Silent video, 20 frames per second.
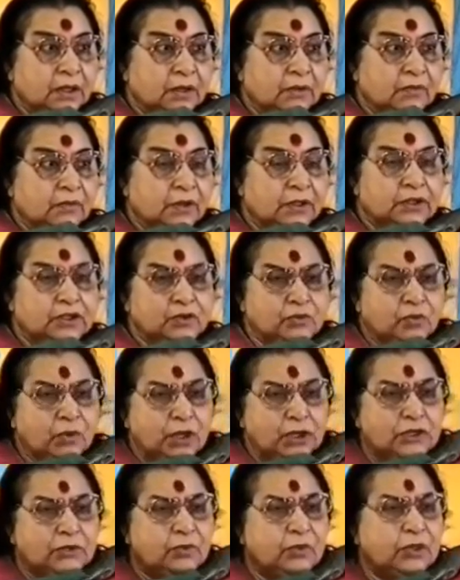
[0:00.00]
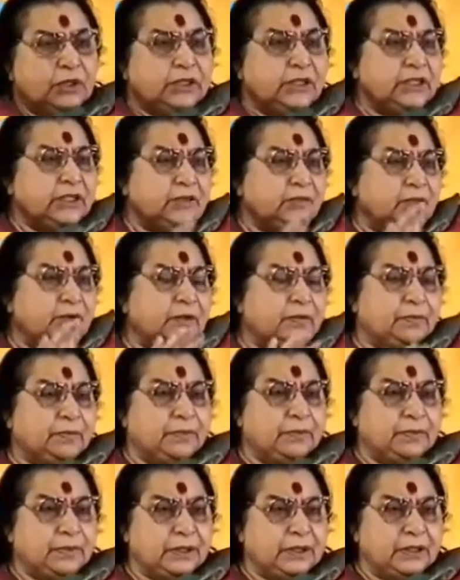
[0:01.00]
For small things feel
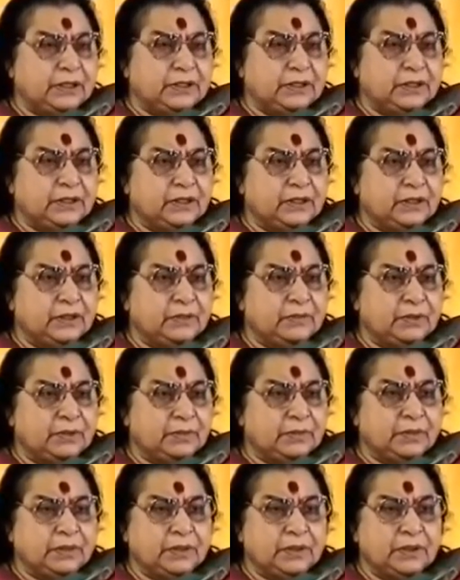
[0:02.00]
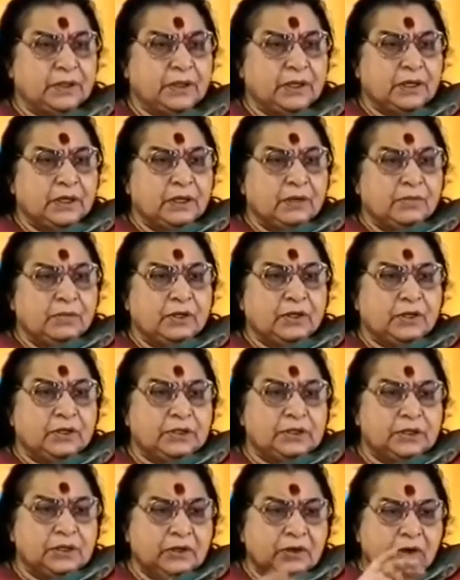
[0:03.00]
guilty, people.
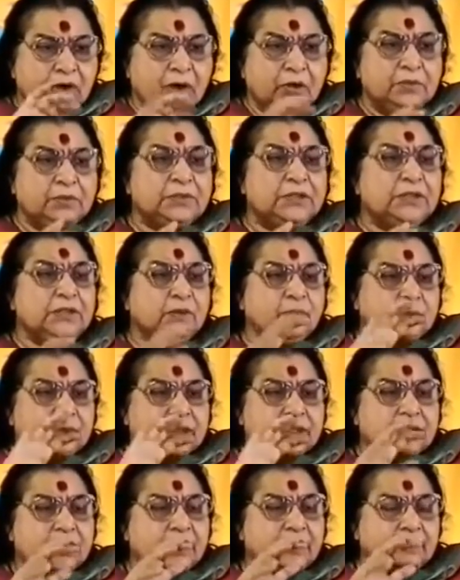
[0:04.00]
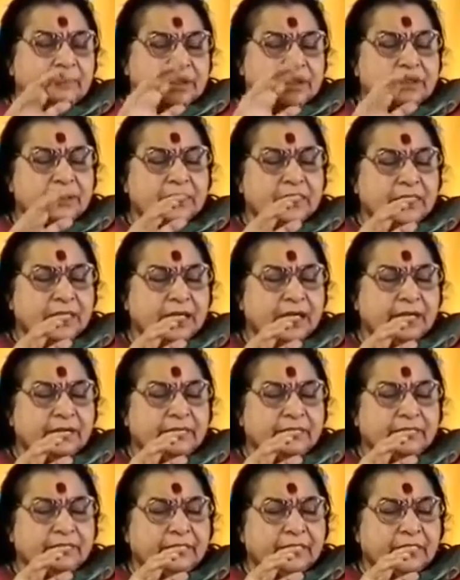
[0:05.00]
Because the norms in the Western
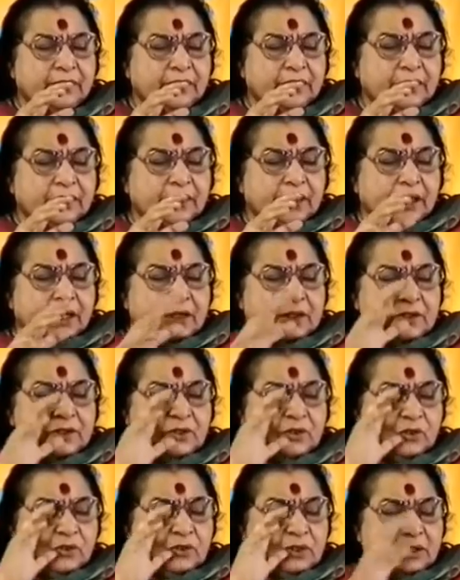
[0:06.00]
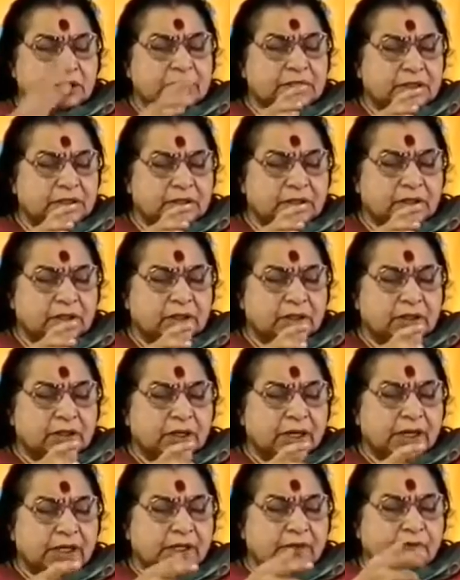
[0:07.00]
life are so rigid,
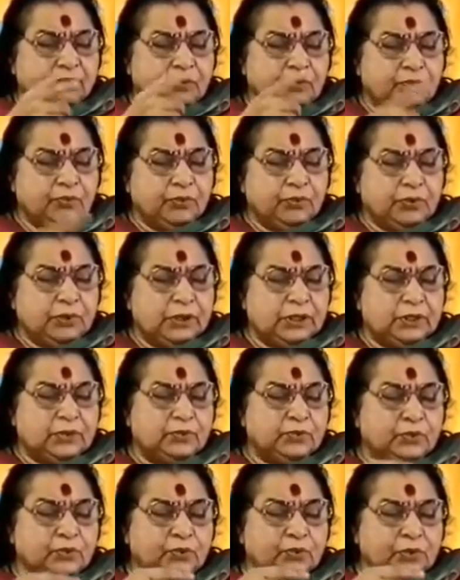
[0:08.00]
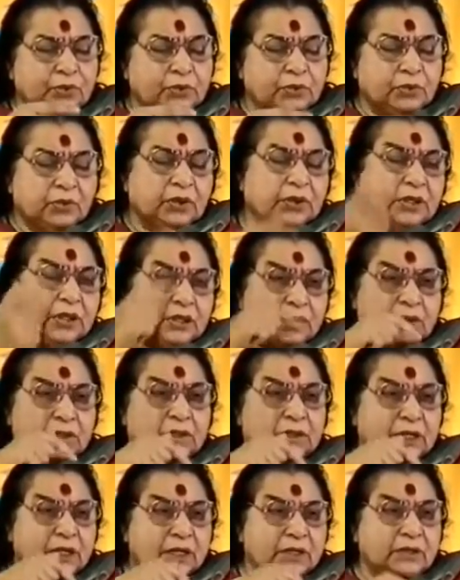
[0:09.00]
like if you put a spoon on the other
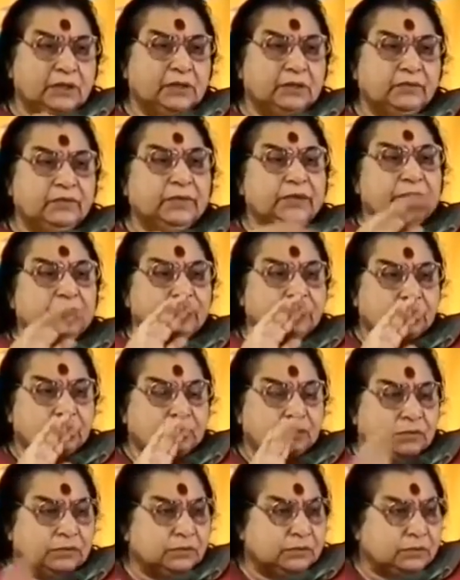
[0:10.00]
side, finished.